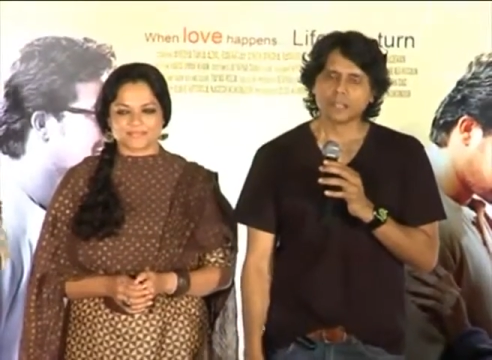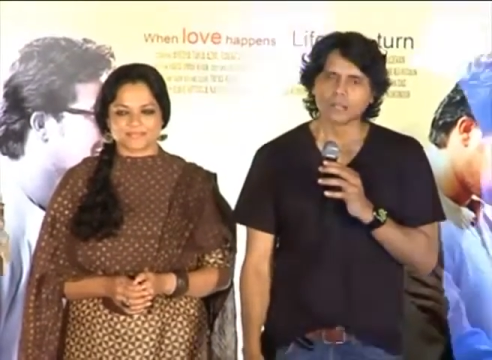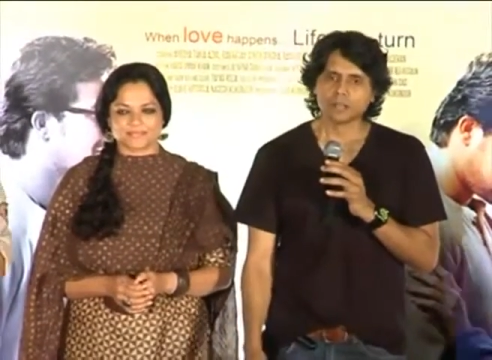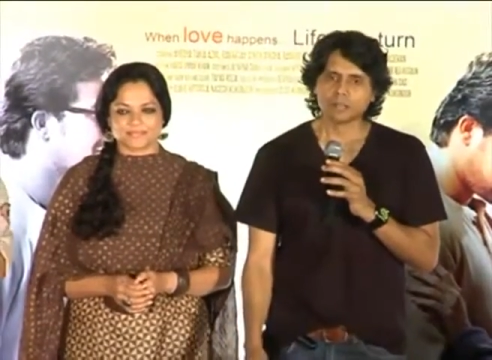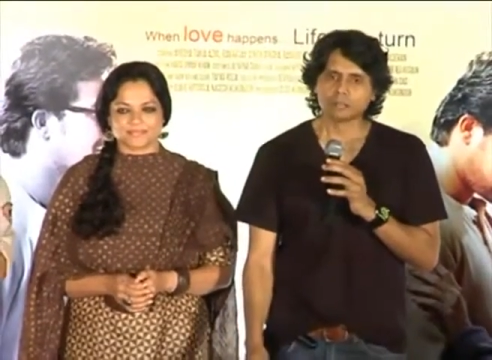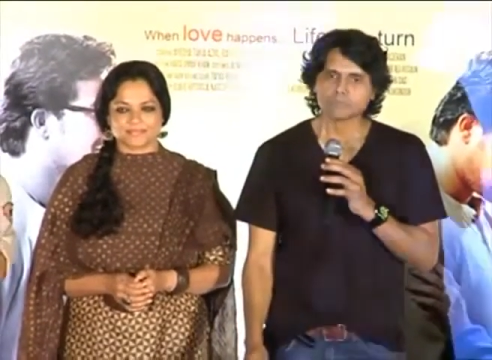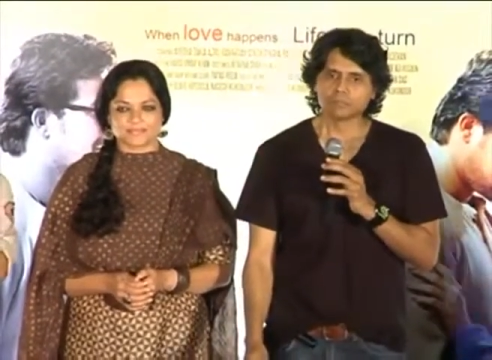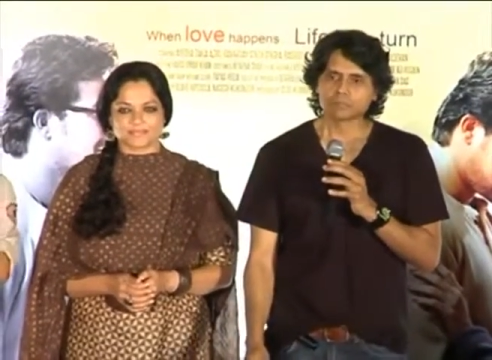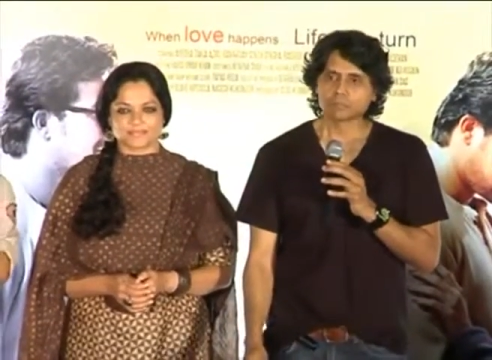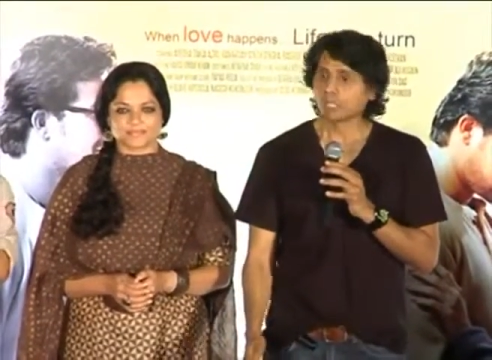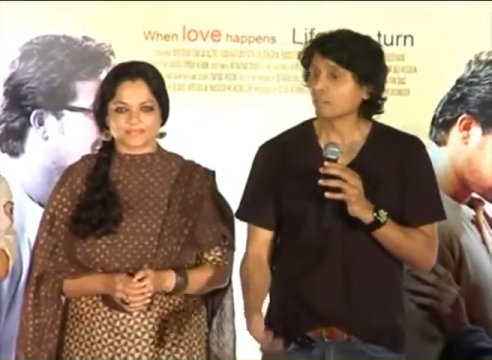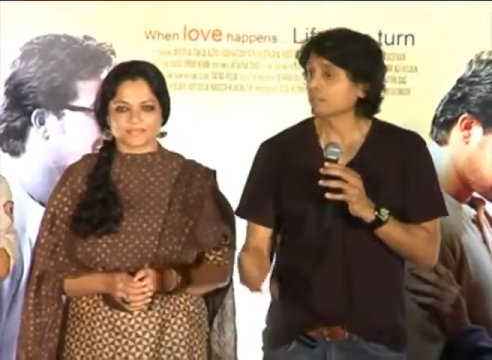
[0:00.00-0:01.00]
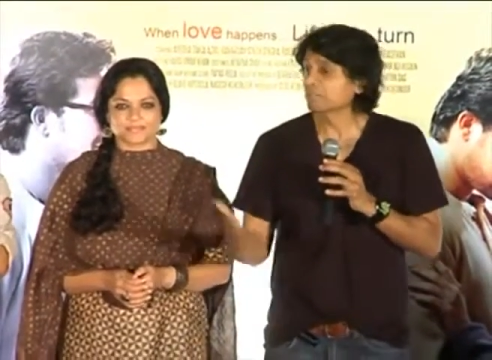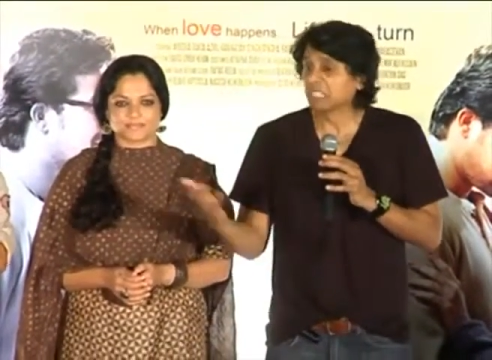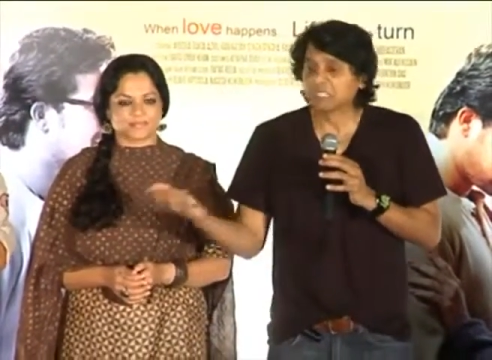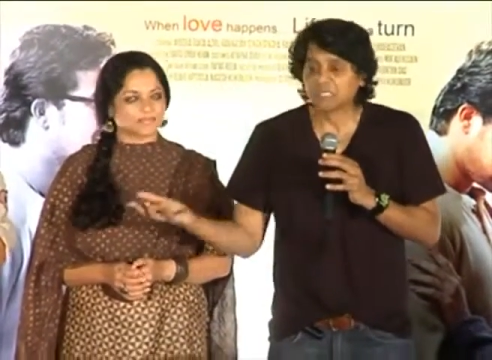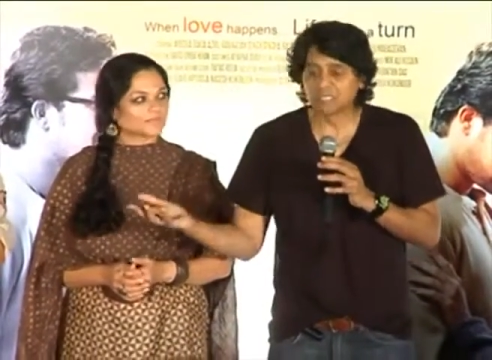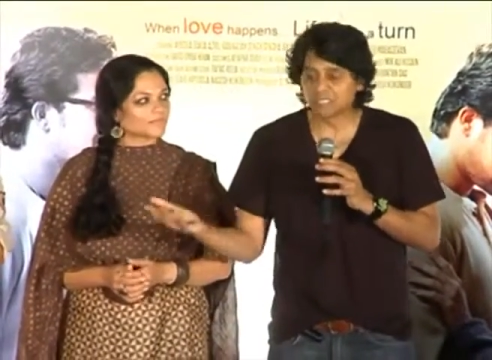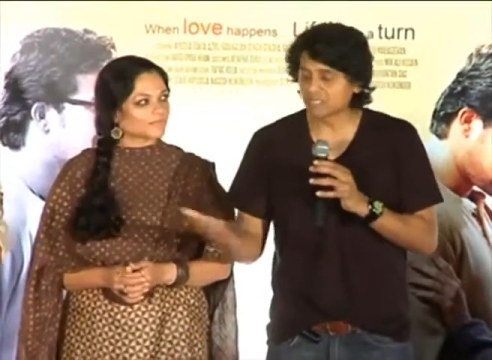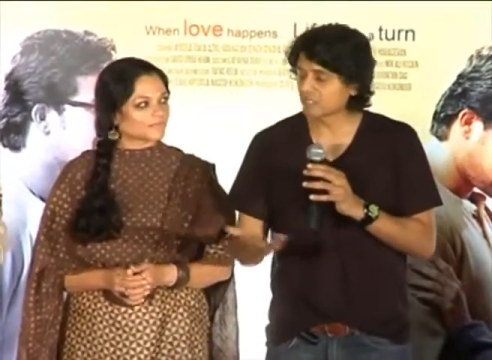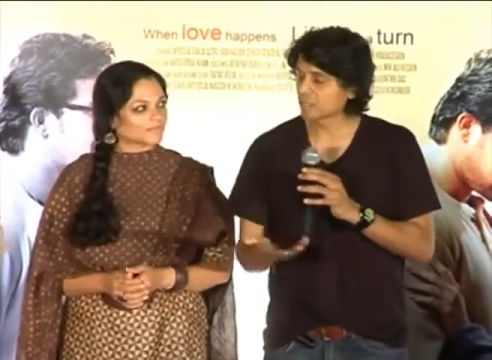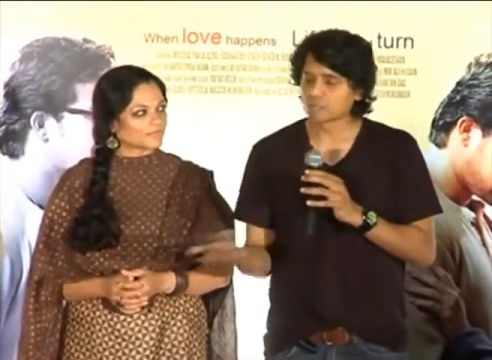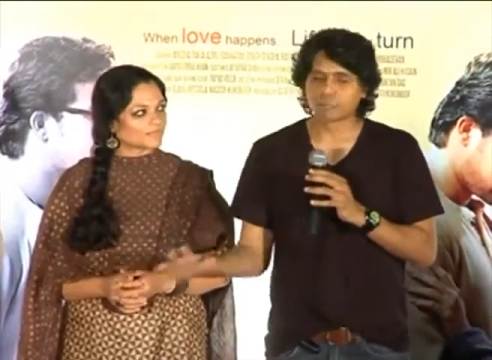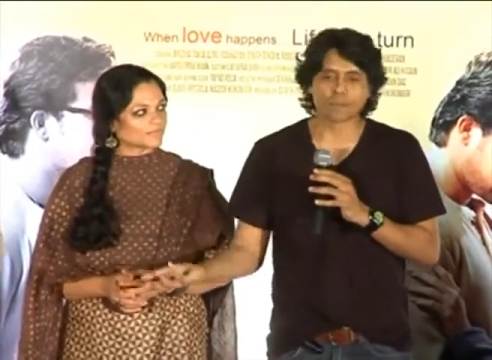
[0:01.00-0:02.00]
Speaker 1: Um, in
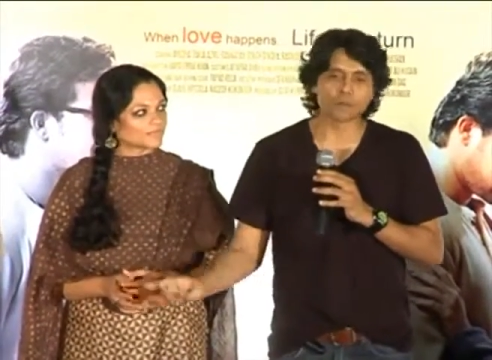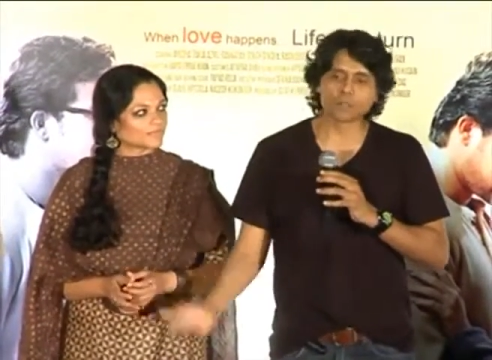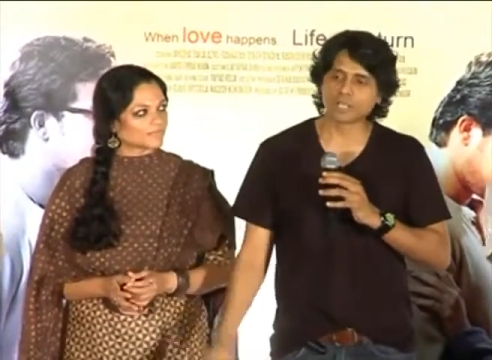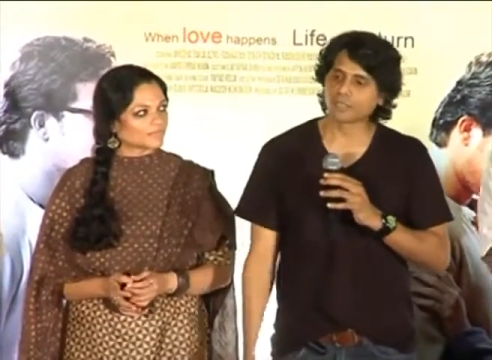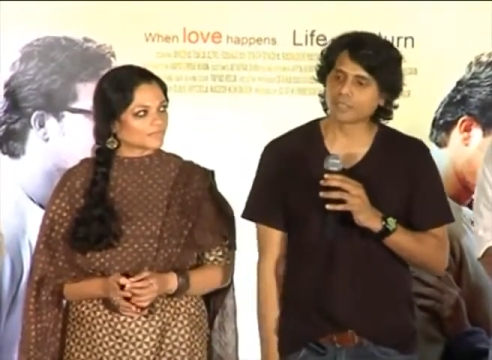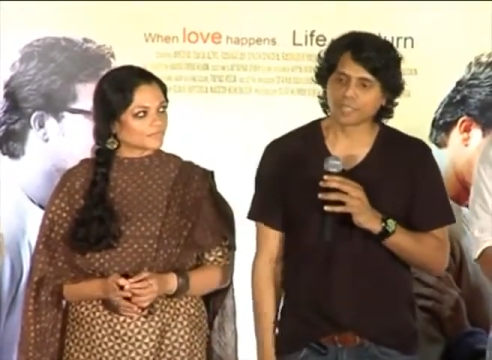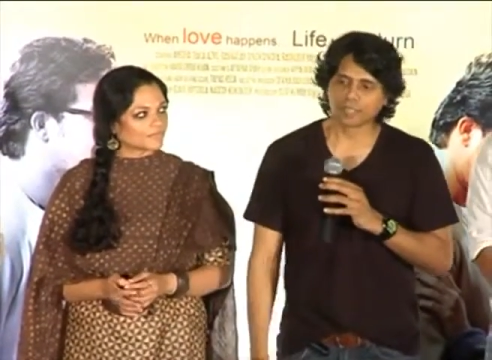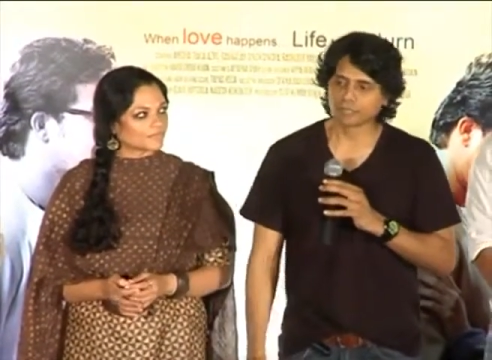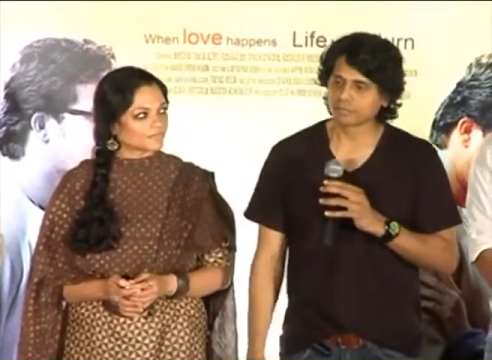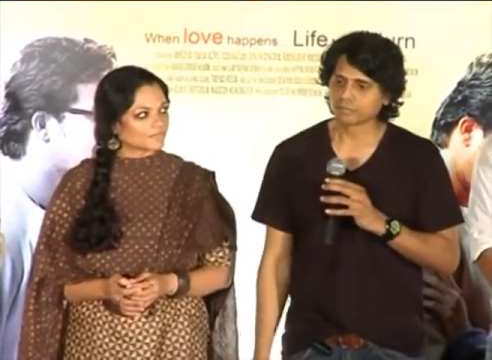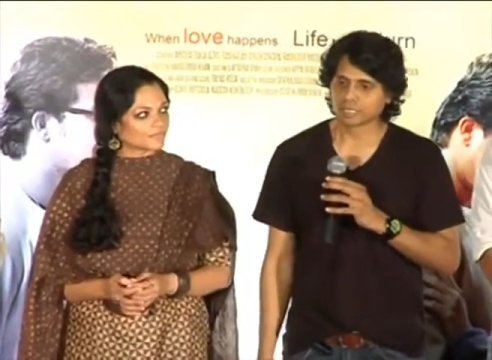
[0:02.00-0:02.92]
this, found nothing,